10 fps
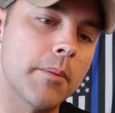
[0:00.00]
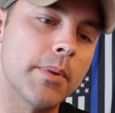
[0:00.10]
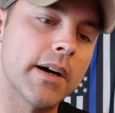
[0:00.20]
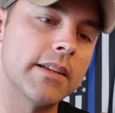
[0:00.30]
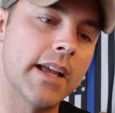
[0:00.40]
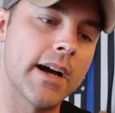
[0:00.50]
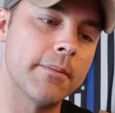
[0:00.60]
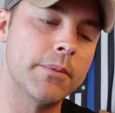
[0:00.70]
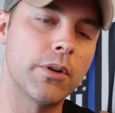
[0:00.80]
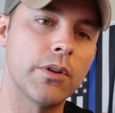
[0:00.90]
But yeah,
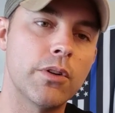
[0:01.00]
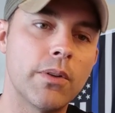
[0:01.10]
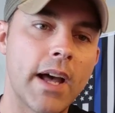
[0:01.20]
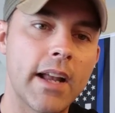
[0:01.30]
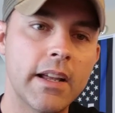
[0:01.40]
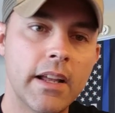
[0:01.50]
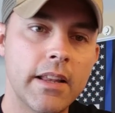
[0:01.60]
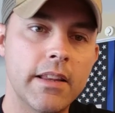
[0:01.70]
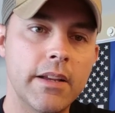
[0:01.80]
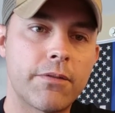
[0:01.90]
you can do that.
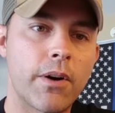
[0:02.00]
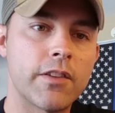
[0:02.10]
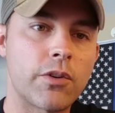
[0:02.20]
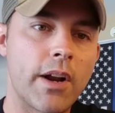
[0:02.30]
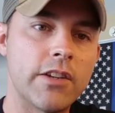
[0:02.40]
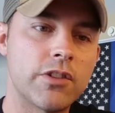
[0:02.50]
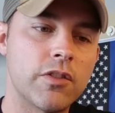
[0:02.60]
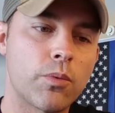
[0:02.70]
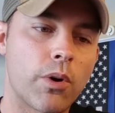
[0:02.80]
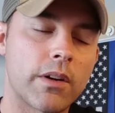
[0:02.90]
The front
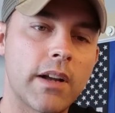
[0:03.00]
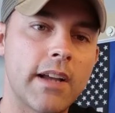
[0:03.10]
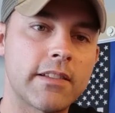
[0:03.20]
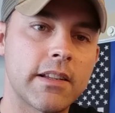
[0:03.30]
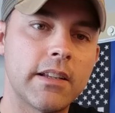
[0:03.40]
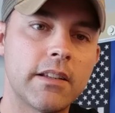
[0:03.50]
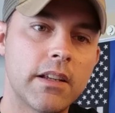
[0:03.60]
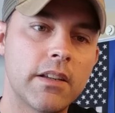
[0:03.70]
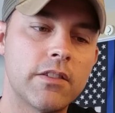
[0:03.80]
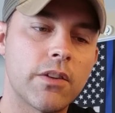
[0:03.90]
serrations work nicely,
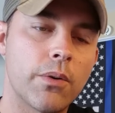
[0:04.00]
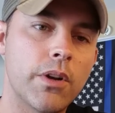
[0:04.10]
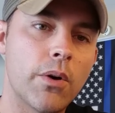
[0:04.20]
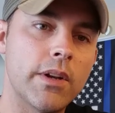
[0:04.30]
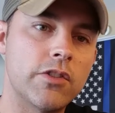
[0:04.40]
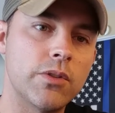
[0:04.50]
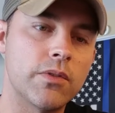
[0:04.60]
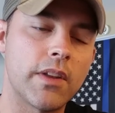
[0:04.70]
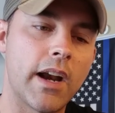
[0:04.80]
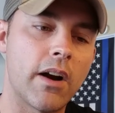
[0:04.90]
so no
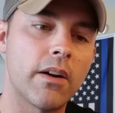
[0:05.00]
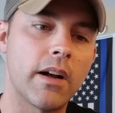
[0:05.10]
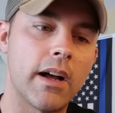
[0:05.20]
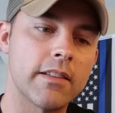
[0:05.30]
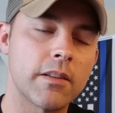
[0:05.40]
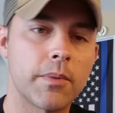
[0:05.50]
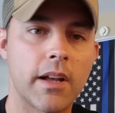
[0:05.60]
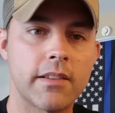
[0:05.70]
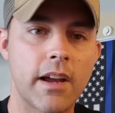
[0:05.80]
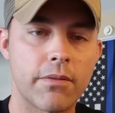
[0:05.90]
issues there. Some
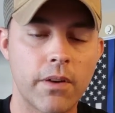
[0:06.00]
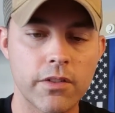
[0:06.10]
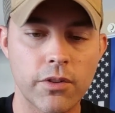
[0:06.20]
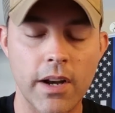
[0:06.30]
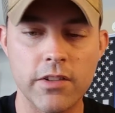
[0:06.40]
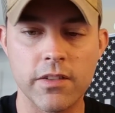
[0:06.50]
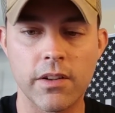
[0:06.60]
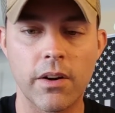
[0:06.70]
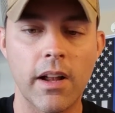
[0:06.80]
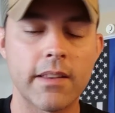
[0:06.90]
guns have front serrations
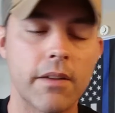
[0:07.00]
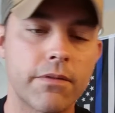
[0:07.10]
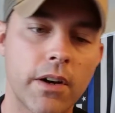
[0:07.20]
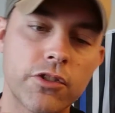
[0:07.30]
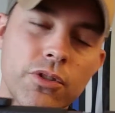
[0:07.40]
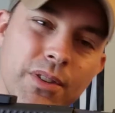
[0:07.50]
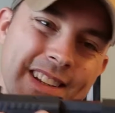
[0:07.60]
that are not that functional.